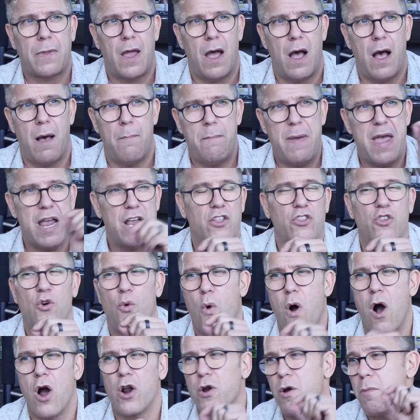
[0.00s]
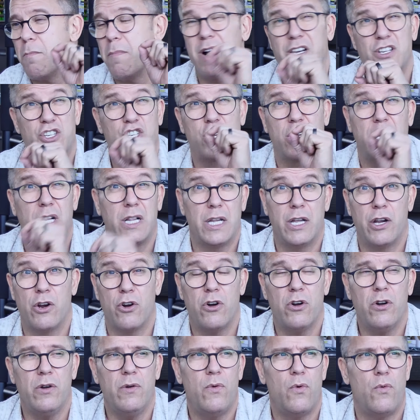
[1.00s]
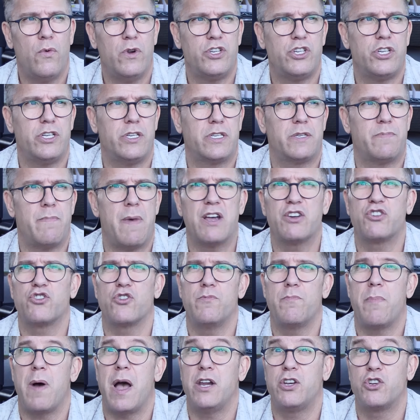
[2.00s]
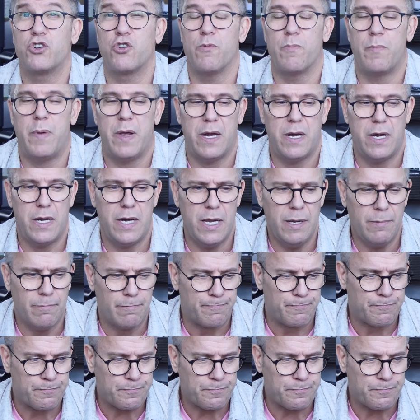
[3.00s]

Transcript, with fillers: uh, make the water much clearer, which is measured by turbidity,